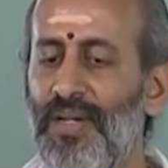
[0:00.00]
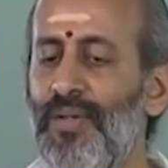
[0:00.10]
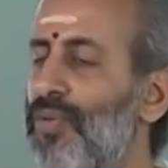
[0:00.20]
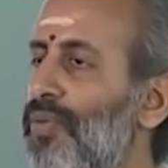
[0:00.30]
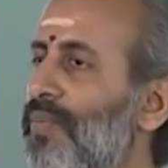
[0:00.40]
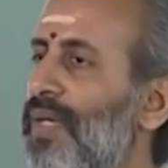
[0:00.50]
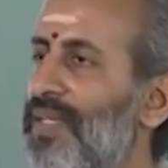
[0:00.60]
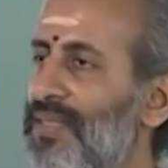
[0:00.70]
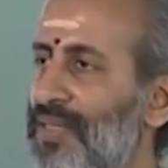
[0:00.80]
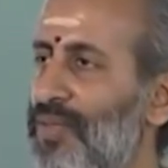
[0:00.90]
conclude my
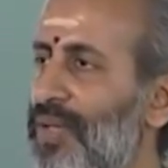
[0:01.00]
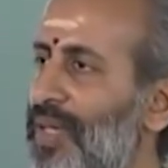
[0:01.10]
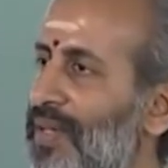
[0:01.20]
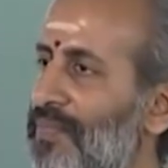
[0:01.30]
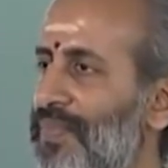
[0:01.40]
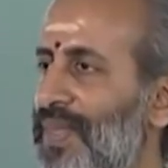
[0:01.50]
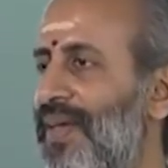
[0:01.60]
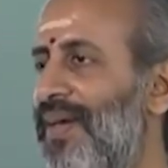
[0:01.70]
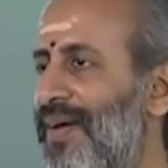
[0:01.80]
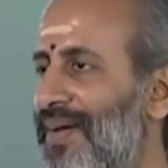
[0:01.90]
lecture today,
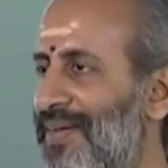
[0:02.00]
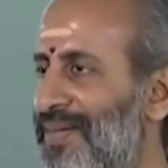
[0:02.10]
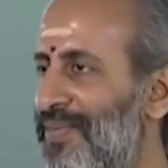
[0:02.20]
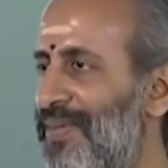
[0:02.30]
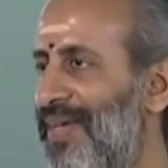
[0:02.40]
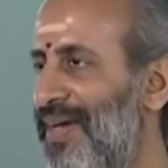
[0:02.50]
and we will